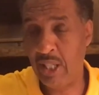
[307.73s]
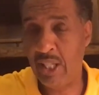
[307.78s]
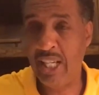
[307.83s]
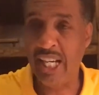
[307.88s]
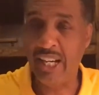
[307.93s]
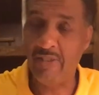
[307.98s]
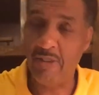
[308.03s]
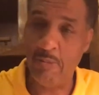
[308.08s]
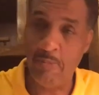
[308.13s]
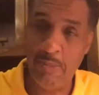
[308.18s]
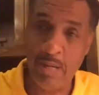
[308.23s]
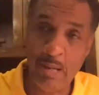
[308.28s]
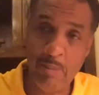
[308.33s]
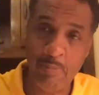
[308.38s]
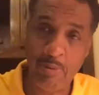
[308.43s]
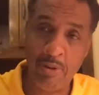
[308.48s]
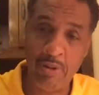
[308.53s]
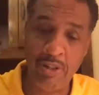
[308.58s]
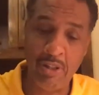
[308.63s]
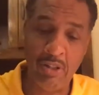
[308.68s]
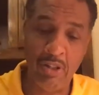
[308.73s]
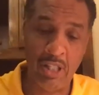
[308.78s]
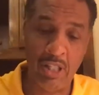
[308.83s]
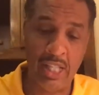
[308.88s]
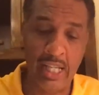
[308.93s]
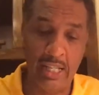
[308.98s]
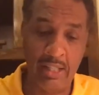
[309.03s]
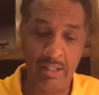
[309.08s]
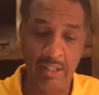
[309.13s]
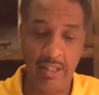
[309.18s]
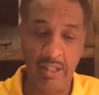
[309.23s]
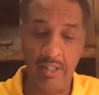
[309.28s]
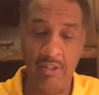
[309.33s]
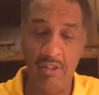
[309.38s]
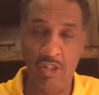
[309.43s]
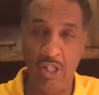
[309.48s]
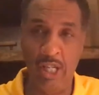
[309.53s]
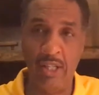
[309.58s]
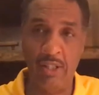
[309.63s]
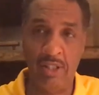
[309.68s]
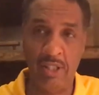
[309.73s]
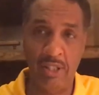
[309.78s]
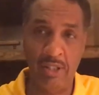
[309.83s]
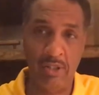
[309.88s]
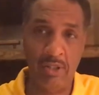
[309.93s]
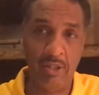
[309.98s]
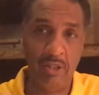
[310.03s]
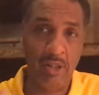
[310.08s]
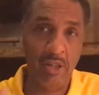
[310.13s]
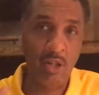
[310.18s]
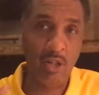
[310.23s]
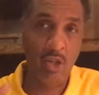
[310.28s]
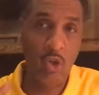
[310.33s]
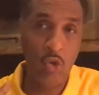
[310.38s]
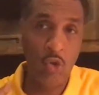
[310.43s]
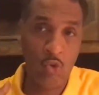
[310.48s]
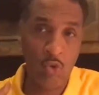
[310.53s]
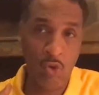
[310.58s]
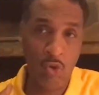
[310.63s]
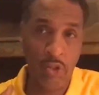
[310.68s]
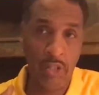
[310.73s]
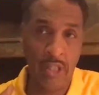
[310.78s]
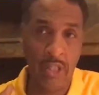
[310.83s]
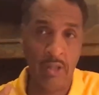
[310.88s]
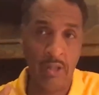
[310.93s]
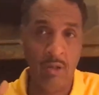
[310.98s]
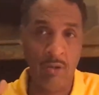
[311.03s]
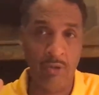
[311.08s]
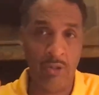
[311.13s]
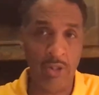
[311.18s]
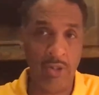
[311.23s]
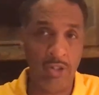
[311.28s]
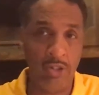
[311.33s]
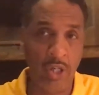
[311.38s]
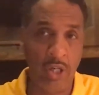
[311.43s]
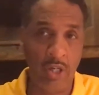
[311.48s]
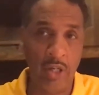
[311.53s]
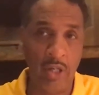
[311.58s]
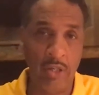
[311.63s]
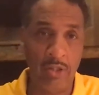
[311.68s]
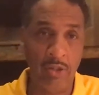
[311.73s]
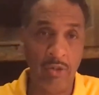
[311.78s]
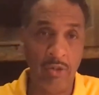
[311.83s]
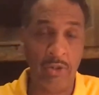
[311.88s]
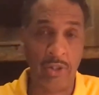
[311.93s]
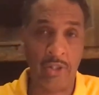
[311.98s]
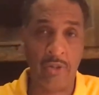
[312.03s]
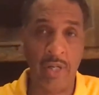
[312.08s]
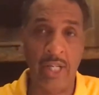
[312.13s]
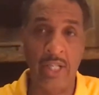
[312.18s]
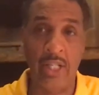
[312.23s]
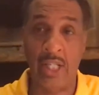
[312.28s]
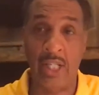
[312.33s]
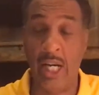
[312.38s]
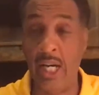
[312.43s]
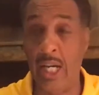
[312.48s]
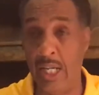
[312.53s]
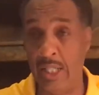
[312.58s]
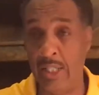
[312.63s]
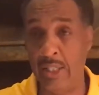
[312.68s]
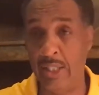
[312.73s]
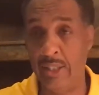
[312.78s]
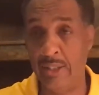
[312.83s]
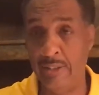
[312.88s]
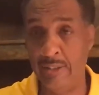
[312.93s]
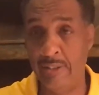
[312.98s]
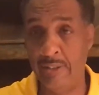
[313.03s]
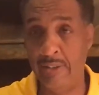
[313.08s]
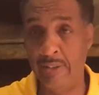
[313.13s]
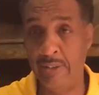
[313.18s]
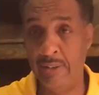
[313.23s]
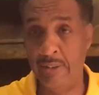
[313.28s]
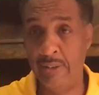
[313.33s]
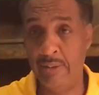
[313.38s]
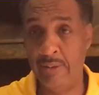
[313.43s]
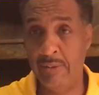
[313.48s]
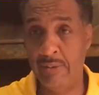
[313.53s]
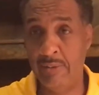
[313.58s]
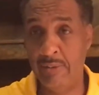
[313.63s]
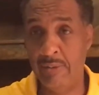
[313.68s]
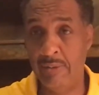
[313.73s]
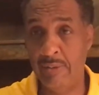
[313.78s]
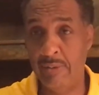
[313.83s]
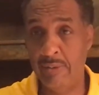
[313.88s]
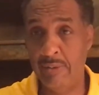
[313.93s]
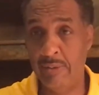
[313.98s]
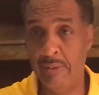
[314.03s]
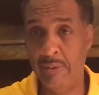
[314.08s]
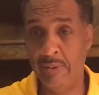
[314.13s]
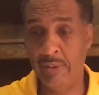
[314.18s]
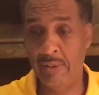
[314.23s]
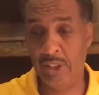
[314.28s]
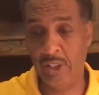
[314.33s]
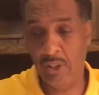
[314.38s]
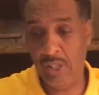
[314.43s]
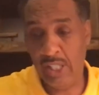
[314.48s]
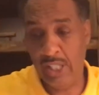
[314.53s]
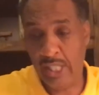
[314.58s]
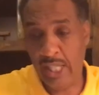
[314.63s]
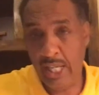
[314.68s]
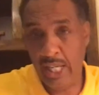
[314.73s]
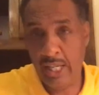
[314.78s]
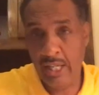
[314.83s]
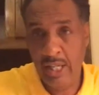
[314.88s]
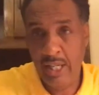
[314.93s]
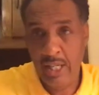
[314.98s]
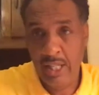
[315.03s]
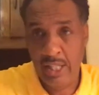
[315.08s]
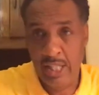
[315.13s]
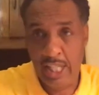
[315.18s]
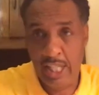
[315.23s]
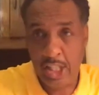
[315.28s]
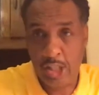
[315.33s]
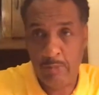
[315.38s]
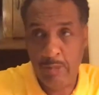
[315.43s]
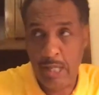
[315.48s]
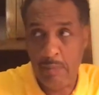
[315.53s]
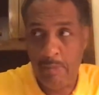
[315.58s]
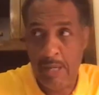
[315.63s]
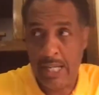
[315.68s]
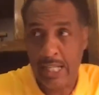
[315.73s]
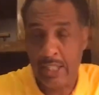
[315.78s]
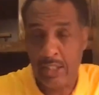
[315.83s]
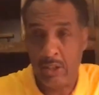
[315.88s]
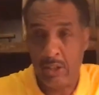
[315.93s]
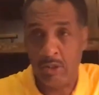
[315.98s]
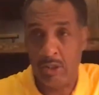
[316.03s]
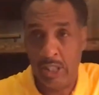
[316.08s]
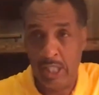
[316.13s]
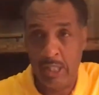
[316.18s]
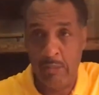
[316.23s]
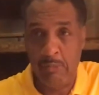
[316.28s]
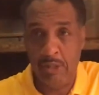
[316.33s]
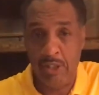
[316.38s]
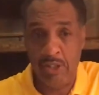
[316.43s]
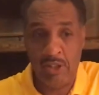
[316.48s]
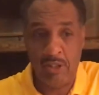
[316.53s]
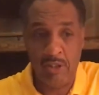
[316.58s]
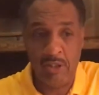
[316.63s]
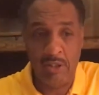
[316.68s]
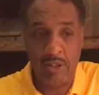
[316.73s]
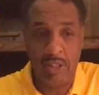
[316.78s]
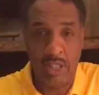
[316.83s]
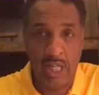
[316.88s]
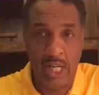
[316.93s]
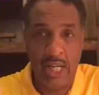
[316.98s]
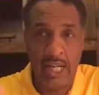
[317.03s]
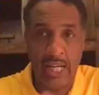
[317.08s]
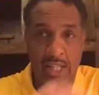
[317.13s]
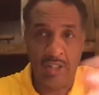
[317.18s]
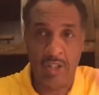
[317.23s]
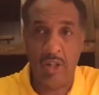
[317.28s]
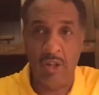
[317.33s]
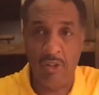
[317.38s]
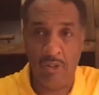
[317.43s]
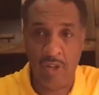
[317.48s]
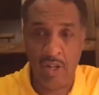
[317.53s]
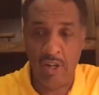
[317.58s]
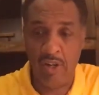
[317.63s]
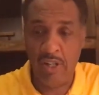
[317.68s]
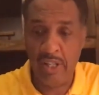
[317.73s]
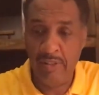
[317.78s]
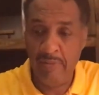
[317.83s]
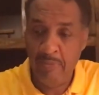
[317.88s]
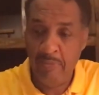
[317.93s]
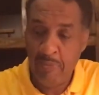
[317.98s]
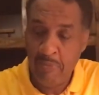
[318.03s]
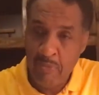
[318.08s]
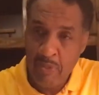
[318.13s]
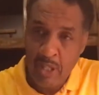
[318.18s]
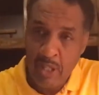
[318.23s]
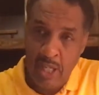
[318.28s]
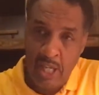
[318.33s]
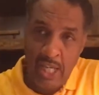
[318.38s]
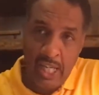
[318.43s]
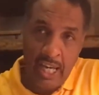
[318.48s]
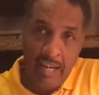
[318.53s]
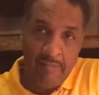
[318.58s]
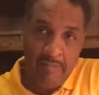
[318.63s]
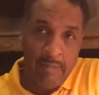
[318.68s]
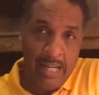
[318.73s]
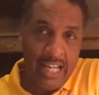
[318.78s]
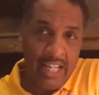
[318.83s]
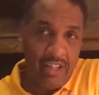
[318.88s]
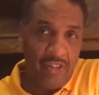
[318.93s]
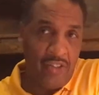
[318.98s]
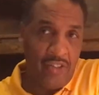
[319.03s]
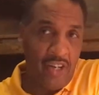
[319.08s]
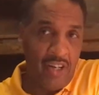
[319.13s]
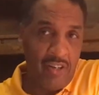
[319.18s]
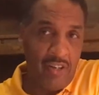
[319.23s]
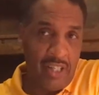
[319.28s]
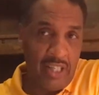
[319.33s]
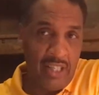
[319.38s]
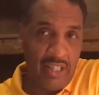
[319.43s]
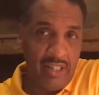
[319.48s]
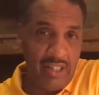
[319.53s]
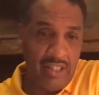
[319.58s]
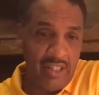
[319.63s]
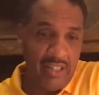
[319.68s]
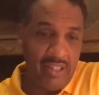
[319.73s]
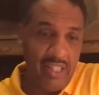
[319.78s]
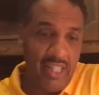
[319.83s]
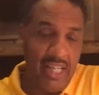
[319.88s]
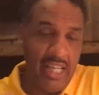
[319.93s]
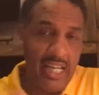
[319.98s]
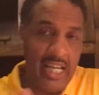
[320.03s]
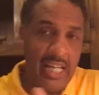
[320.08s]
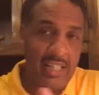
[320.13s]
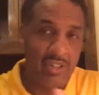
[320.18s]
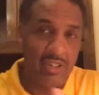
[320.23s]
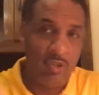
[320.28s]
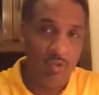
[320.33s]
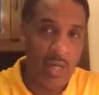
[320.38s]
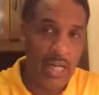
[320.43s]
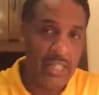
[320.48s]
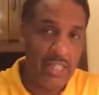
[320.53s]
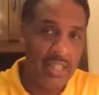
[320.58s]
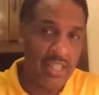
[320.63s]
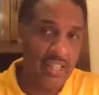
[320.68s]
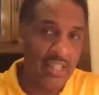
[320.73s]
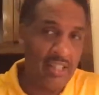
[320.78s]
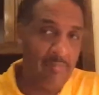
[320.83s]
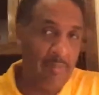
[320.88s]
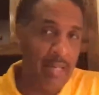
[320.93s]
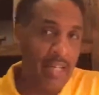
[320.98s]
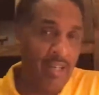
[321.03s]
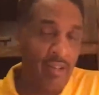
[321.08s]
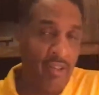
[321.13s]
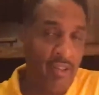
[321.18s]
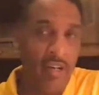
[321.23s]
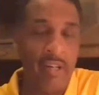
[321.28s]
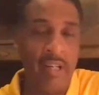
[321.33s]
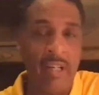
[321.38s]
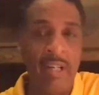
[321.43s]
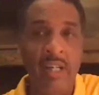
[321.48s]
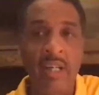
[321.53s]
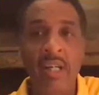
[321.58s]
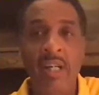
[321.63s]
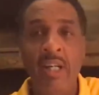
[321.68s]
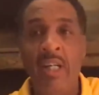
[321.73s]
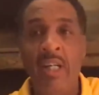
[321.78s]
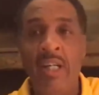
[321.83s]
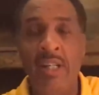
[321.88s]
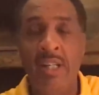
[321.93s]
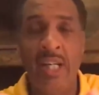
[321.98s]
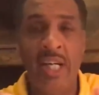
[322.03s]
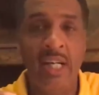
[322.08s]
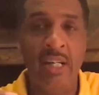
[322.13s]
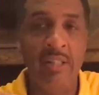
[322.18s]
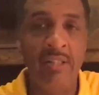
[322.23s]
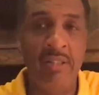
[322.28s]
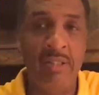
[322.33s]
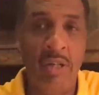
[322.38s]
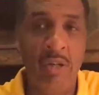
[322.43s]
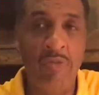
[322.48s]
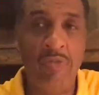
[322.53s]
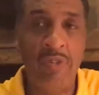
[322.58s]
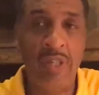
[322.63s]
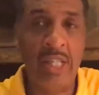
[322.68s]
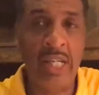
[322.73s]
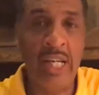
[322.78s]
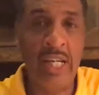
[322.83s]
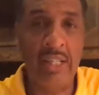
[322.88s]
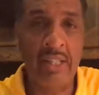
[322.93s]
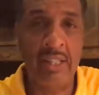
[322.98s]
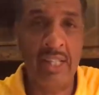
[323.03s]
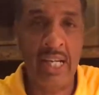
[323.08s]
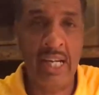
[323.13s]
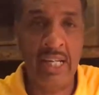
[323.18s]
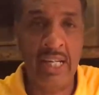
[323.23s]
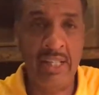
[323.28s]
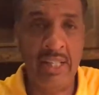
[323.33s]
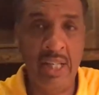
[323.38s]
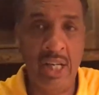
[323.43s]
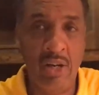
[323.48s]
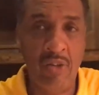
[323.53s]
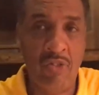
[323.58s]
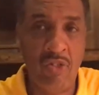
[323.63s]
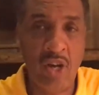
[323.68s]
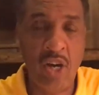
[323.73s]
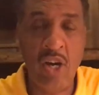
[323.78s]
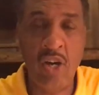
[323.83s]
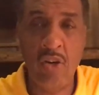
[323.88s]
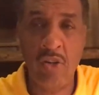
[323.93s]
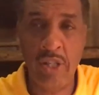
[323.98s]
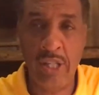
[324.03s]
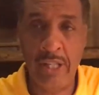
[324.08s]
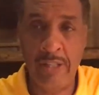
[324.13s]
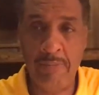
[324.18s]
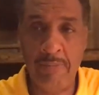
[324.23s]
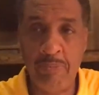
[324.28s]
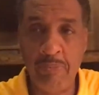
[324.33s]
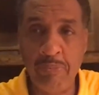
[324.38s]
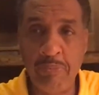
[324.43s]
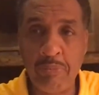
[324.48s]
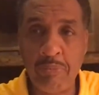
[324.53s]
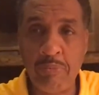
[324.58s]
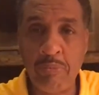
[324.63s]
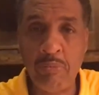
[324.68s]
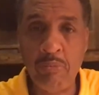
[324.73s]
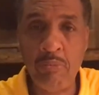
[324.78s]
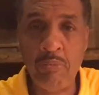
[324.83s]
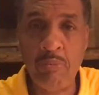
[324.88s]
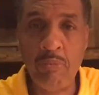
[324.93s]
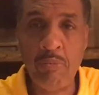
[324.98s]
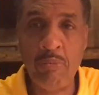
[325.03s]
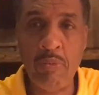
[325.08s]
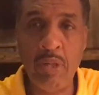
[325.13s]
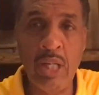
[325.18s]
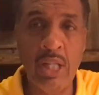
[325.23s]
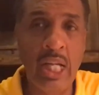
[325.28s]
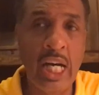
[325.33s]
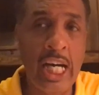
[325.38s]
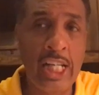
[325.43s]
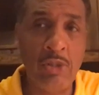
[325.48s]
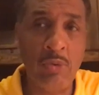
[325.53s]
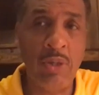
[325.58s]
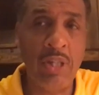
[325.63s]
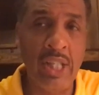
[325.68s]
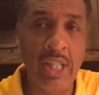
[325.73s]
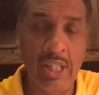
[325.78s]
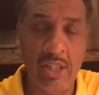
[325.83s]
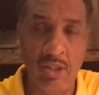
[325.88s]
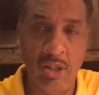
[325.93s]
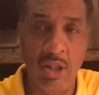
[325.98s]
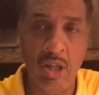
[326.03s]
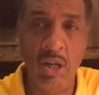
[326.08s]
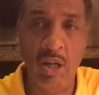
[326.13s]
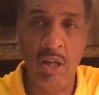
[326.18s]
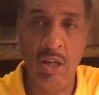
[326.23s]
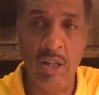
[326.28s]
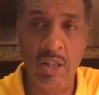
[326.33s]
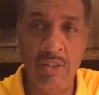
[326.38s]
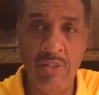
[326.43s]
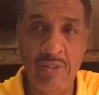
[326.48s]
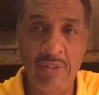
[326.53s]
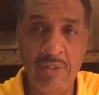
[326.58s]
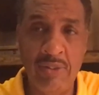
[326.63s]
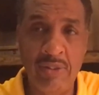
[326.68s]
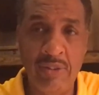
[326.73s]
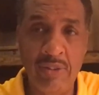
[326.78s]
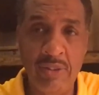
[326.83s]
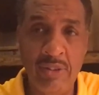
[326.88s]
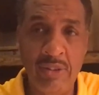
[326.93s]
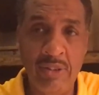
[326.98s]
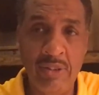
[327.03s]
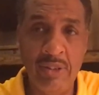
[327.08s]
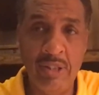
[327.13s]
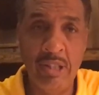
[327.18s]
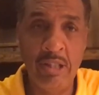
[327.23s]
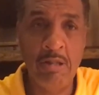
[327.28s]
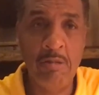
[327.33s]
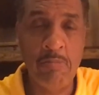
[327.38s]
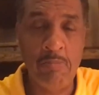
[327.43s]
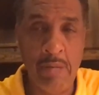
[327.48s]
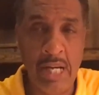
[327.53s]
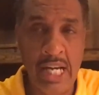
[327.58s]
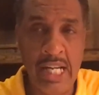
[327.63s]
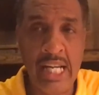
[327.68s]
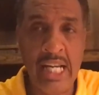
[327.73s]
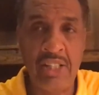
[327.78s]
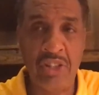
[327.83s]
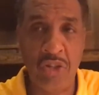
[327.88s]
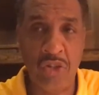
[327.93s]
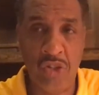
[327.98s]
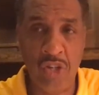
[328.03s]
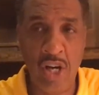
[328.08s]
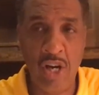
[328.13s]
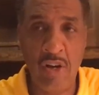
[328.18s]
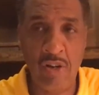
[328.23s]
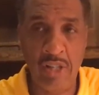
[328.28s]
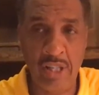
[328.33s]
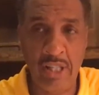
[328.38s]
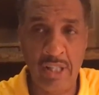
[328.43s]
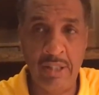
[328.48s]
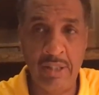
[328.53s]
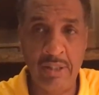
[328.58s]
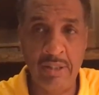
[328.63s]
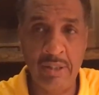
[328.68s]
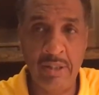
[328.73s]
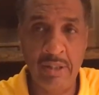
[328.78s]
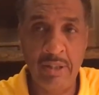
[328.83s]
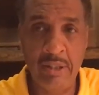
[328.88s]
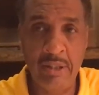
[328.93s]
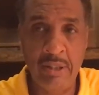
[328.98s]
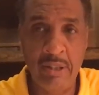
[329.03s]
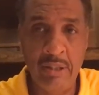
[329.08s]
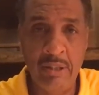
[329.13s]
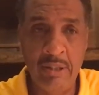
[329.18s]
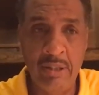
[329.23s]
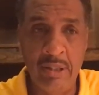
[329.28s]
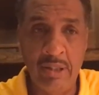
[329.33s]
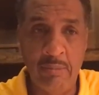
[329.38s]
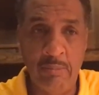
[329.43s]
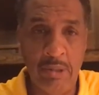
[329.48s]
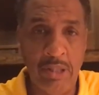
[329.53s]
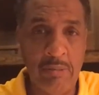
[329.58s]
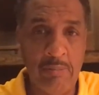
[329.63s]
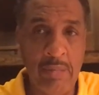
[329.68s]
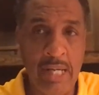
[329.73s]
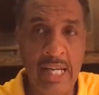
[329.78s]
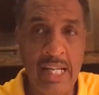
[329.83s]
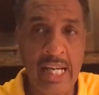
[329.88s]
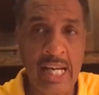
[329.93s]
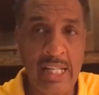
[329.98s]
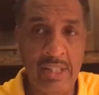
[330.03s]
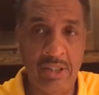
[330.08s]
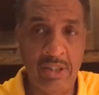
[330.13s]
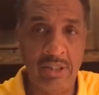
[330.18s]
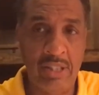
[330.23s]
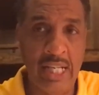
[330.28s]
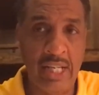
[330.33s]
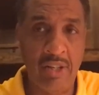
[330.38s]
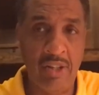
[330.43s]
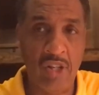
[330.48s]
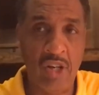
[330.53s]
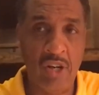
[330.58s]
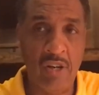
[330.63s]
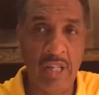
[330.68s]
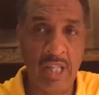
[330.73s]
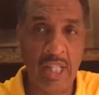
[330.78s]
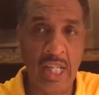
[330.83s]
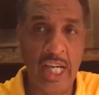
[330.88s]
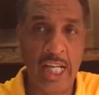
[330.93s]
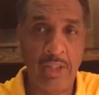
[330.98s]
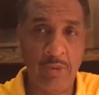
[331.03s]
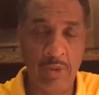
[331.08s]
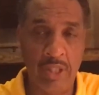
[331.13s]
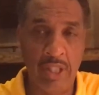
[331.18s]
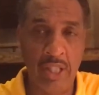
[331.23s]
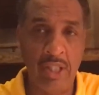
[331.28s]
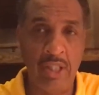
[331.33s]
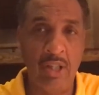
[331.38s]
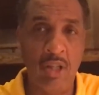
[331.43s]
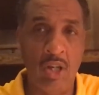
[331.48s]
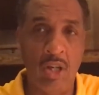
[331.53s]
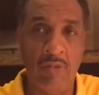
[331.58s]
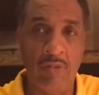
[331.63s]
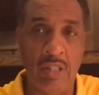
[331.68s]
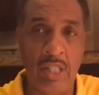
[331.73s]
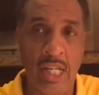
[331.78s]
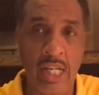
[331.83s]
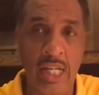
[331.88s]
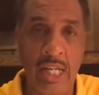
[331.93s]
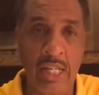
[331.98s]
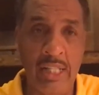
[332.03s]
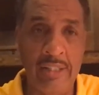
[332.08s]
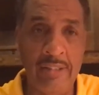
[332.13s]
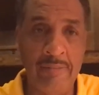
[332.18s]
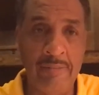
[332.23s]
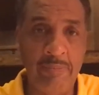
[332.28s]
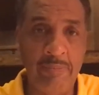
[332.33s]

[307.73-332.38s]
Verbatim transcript: And remember, you look at the Genesis. Who's ruling? Who's in charge? Who's the creator? God. So He gave. Let us make man in our own image. God has all authority. He gave man authority. He has the right to give man authority. Now, don't forget that authority lies within his law. Man has authority, but man has to, that authority lies within the law of God.